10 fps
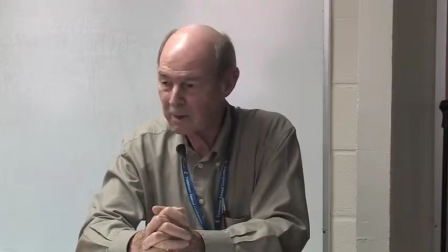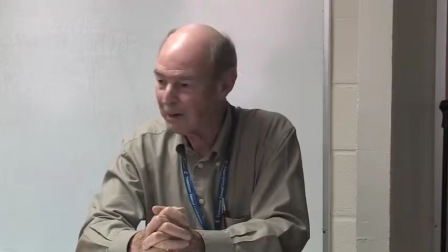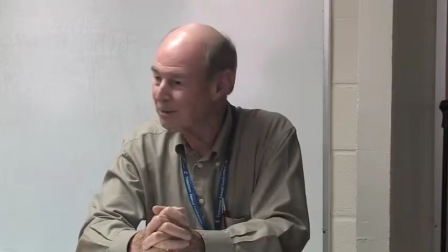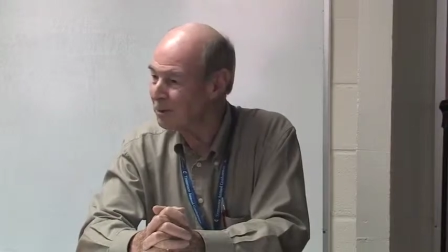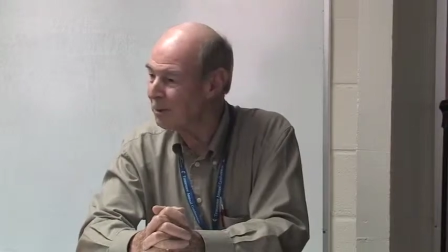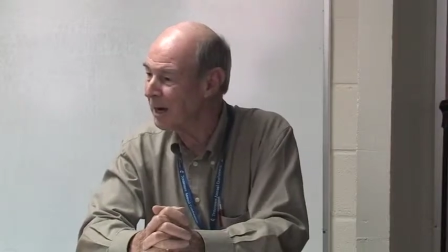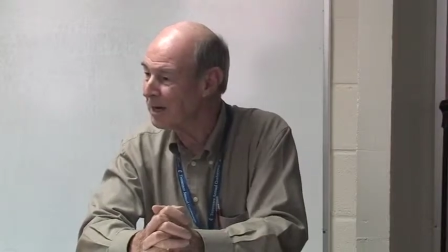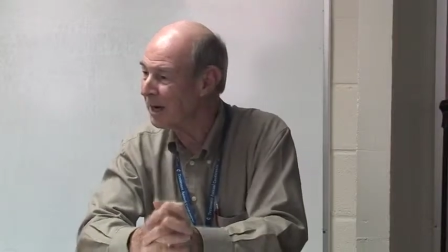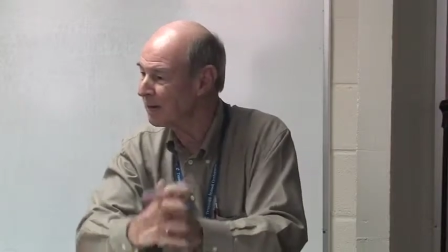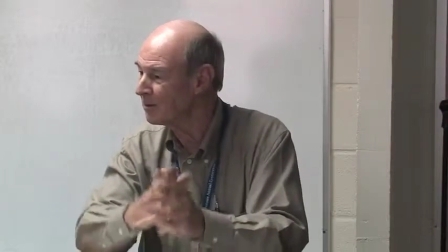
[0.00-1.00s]
I don't know. I
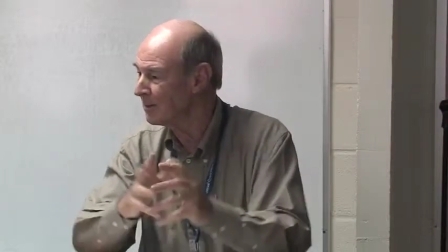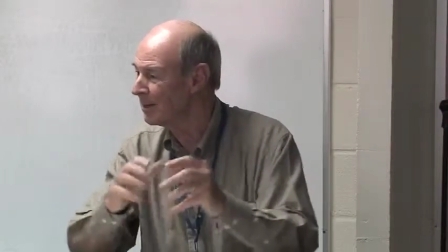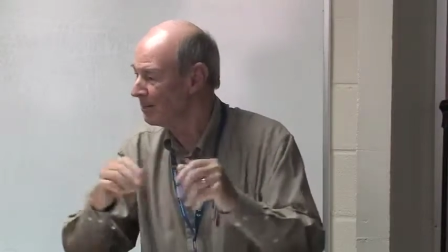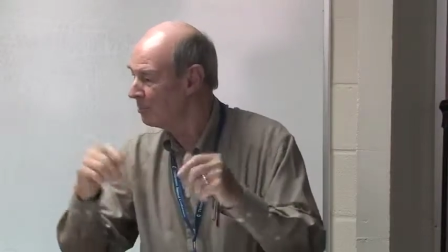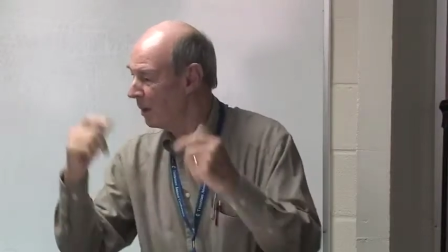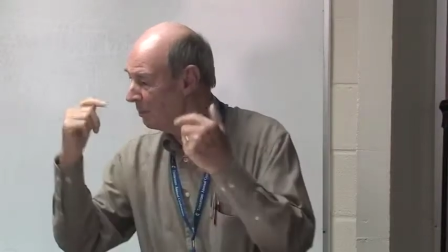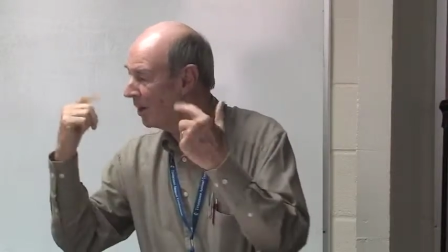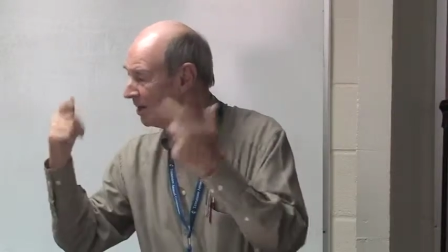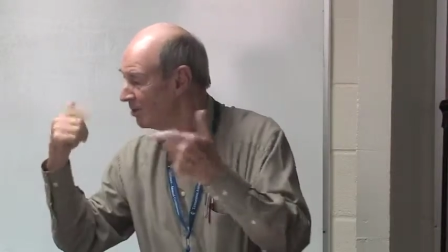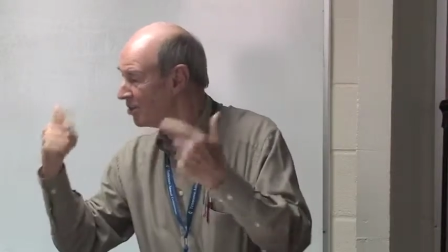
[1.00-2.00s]
kind of, my
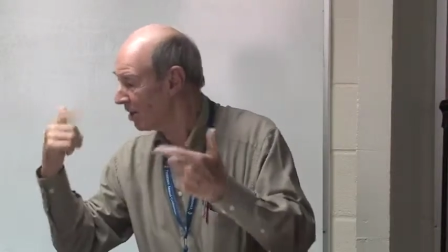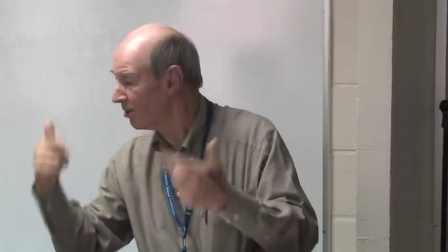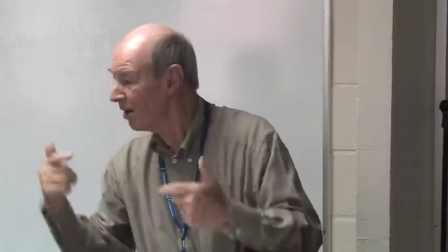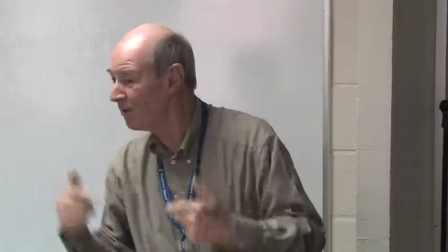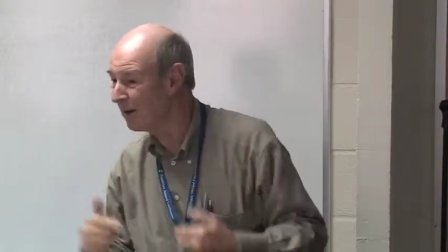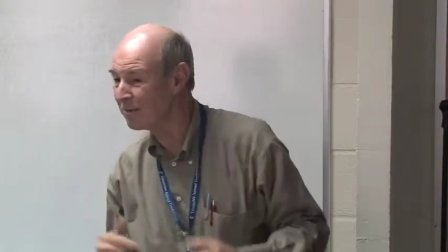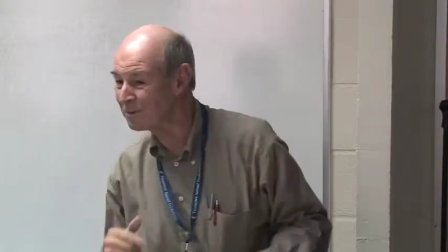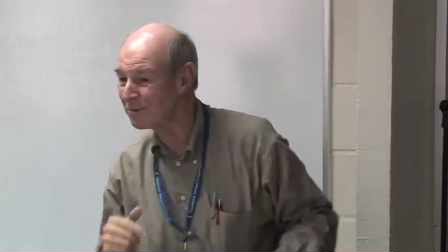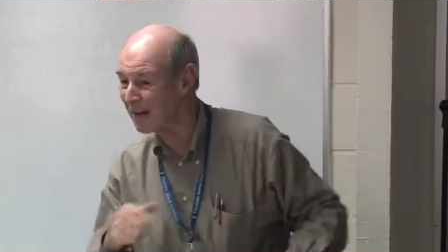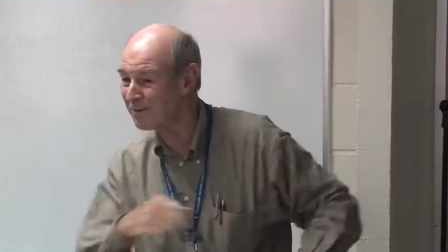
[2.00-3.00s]
mind shut off
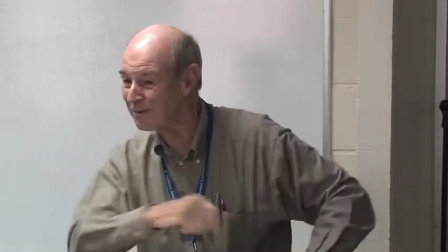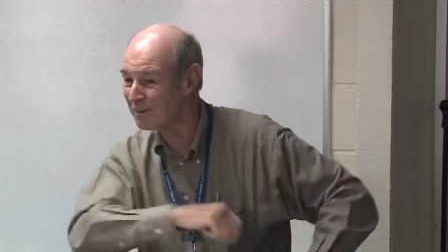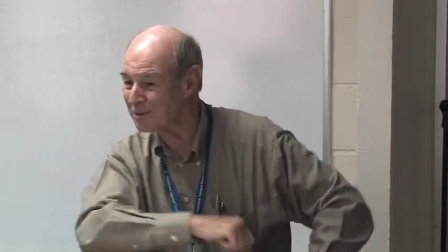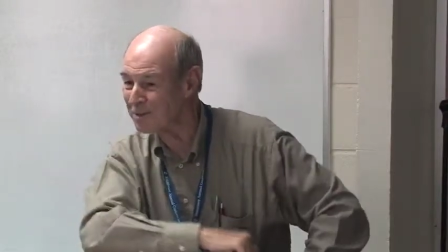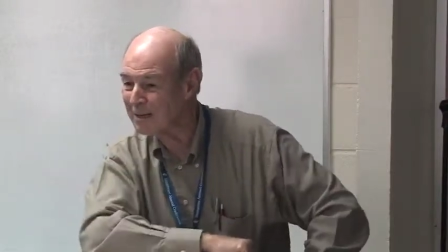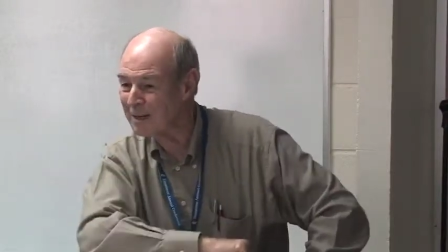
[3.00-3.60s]
after that verse.